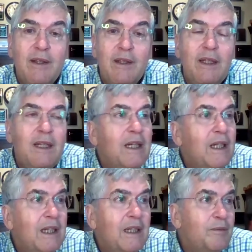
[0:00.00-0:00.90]

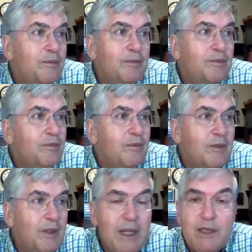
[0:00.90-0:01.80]

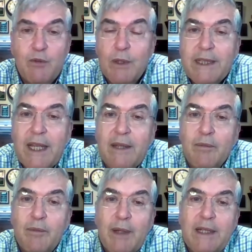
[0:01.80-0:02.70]
it's
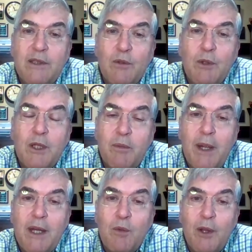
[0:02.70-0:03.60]
risky because it would
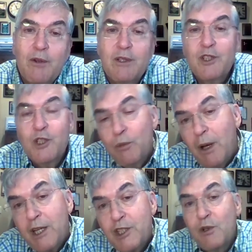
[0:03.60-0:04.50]
depend whether it's too
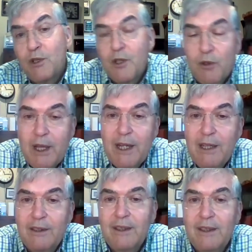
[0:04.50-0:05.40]
much or too
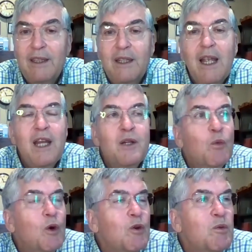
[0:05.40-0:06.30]
little. And
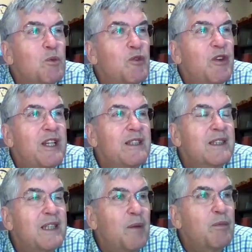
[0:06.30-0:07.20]
we're removing
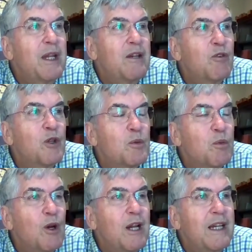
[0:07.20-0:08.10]
something from the
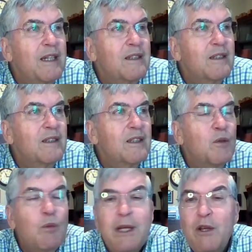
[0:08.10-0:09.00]
brain
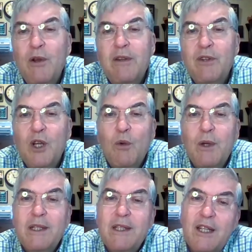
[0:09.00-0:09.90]
that we don't even know what
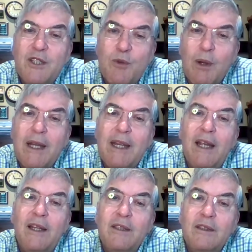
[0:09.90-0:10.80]
it does really
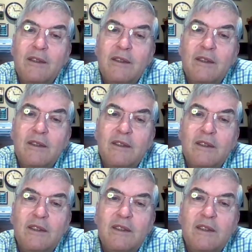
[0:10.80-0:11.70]
yet.
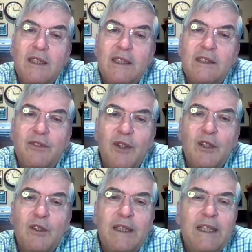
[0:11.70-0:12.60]
It's
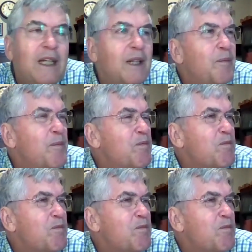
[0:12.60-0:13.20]
very, I